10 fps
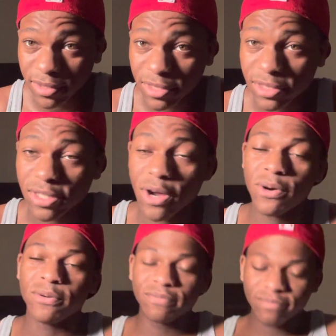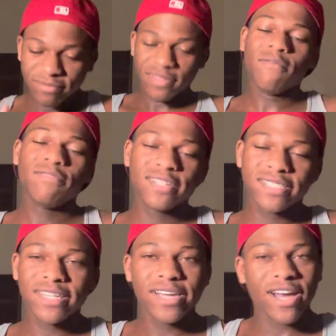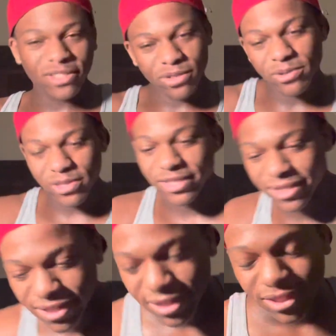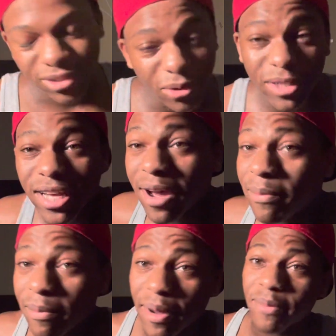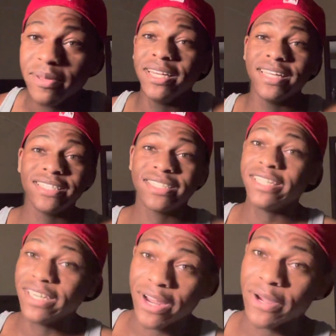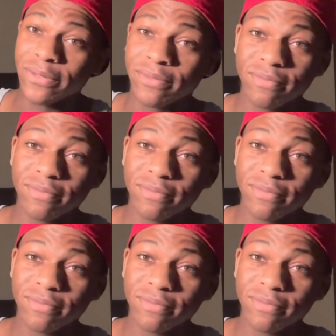so I'm finna tell y'all story time about me getting cheated on.